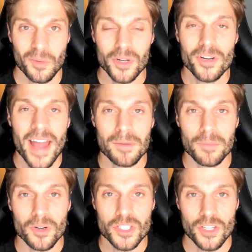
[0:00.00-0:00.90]
Wondering how to
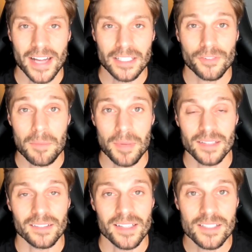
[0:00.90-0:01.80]
merge your
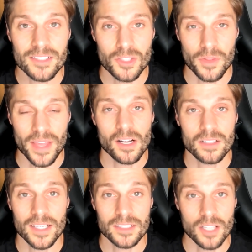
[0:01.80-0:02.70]
ActiveCampaign lists so that
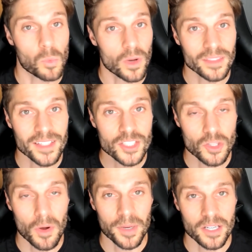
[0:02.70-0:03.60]
contacts on one list
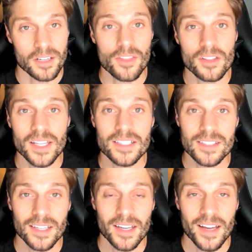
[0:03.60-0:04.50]
show up on another
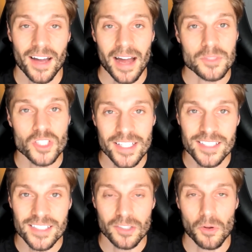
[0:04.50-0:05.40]
list? I'm
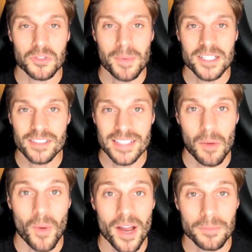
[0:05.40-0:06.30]
Jason, growth specialist
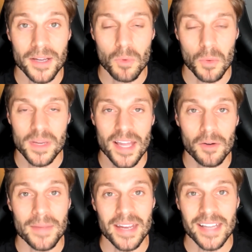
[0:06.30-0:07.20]
at Wildmail, where we
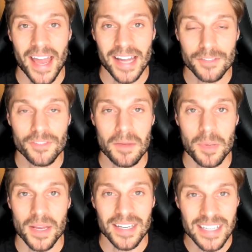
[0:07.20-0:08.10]
help make
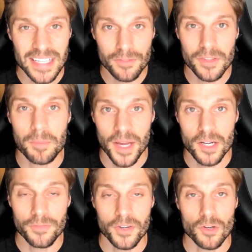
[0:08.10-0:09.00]
ActiveCampaign even
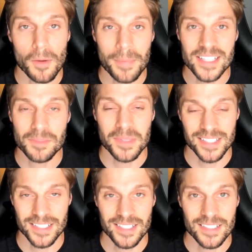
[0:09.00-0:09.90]
better for Europe-based
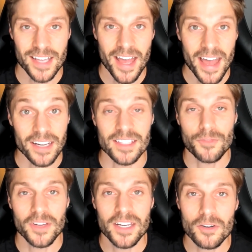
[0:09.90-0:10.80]
businesses. And in
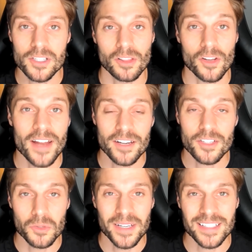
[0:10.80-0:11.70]
this video, you'll learn how
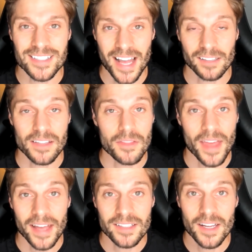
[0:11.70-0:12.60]
to do exactly
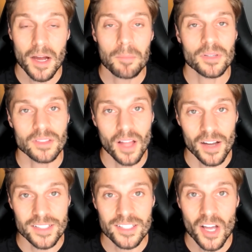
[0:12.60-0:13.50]
that.
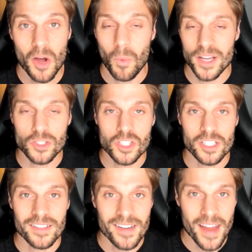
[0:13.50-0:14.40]
Plus, why you
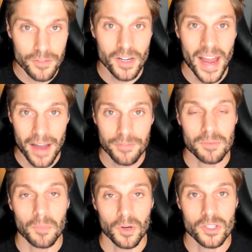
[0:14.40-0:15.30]
should never have
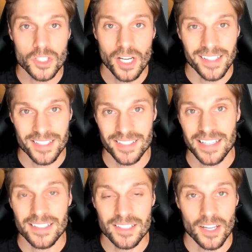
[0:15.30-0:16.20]
to merge lists
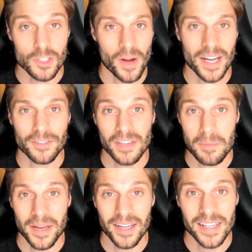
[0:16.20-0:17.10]
inside your
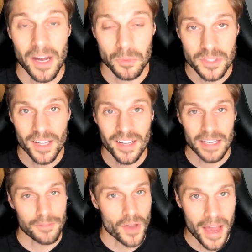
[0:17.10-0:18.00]
ActiveCampaign account.
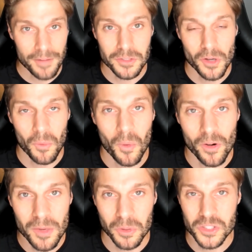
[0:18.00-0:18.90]
If you have to, don't
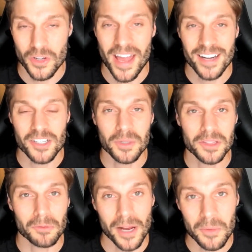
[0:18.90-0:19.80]
worry, we'll show you how to do
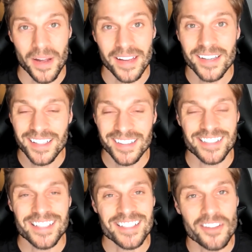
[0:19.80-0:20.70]
it the right way. Let's get